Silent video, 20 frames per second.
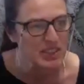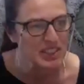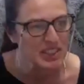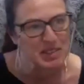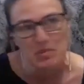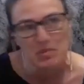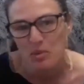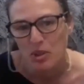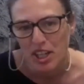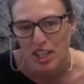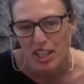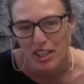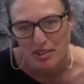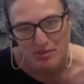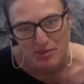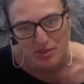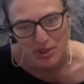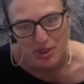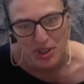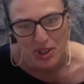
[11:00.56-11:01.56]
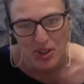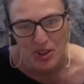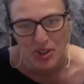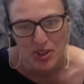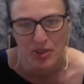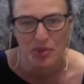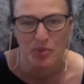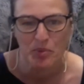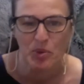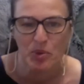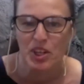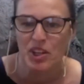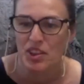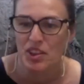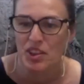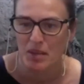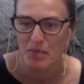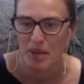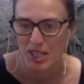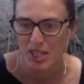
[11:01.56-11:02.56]
isn't working for you, what do you
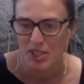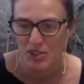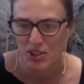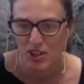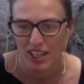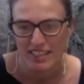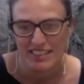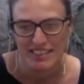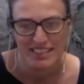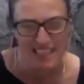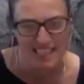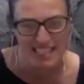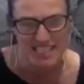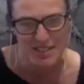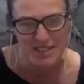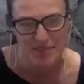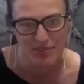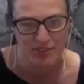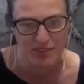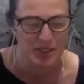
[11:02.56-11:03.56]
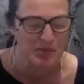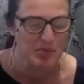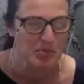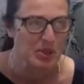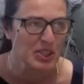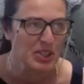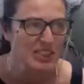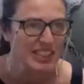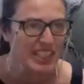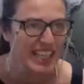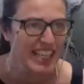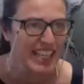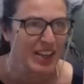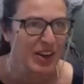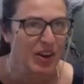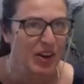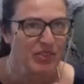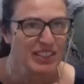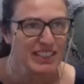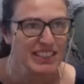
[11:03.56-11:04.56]
think about trying something different? Because he
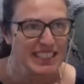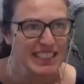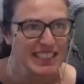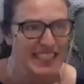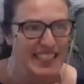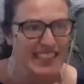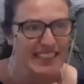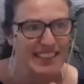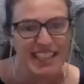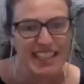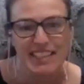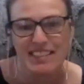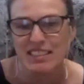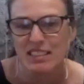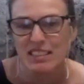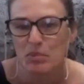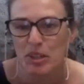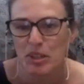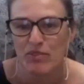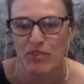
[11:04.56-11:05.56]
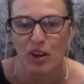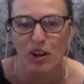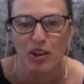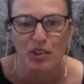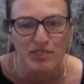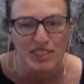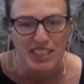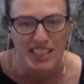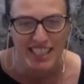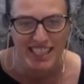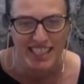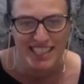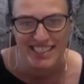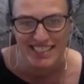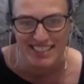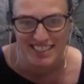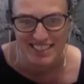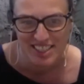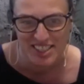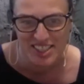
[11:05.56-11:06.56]
obviously needs to be involved in any
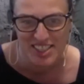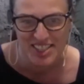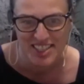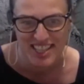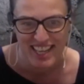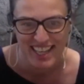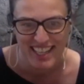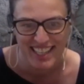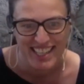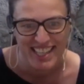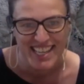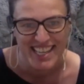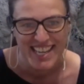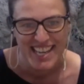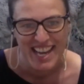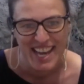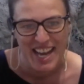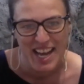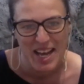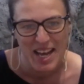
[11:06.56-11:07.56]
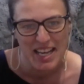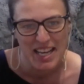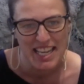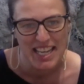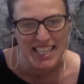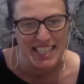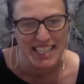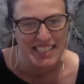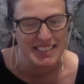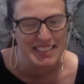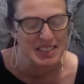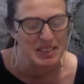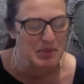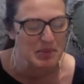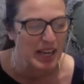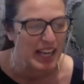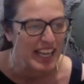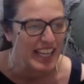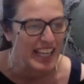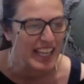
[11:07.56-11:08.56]
decisions that he needs to
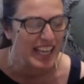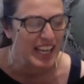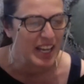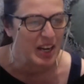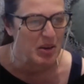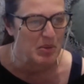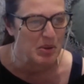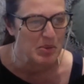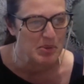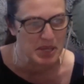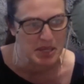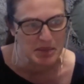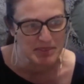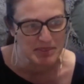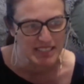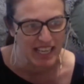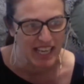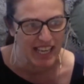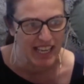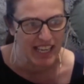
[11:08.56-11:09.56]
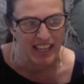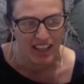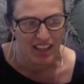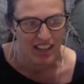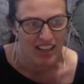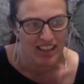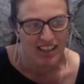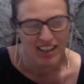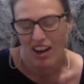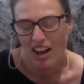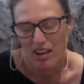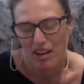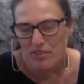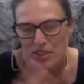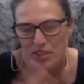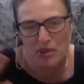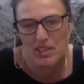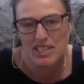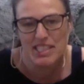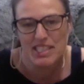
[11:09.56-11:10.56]
make. And I remember him saying, I have
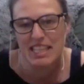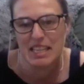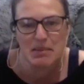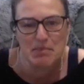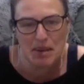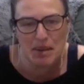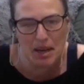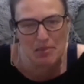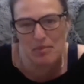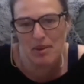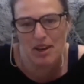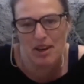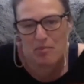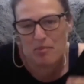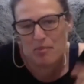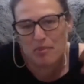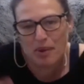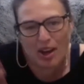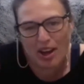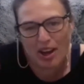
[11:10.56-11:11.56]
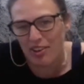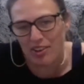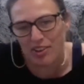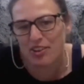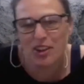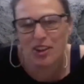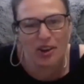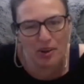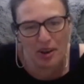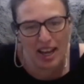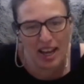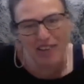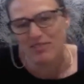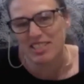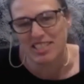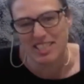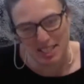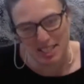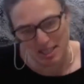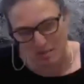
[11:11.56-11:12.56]
no idea, Mum. I don't know. I
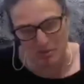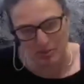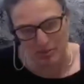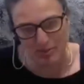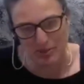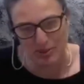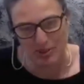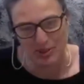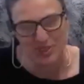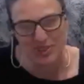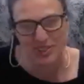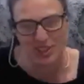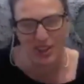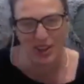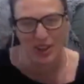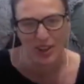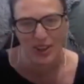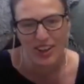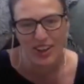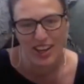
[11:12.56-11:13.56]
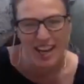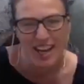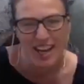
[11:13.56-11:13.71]
haven't done it before. So,